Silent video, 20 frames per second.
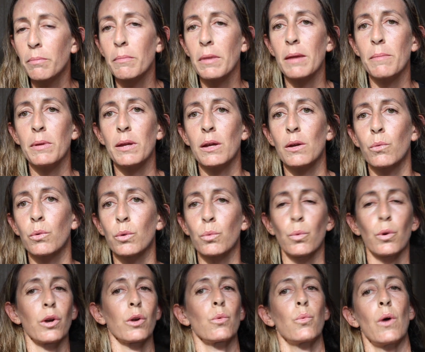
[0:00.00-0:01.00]
Maybe it would
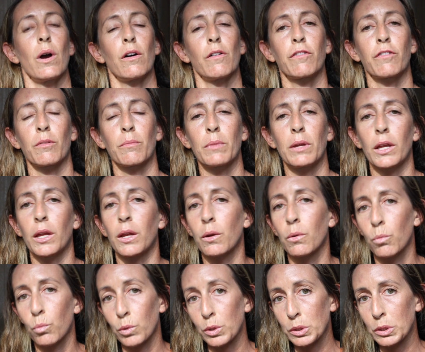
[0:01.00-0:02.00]
work well for
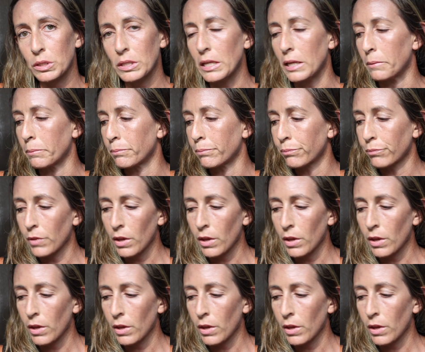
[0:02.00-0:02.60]
me. We'll see.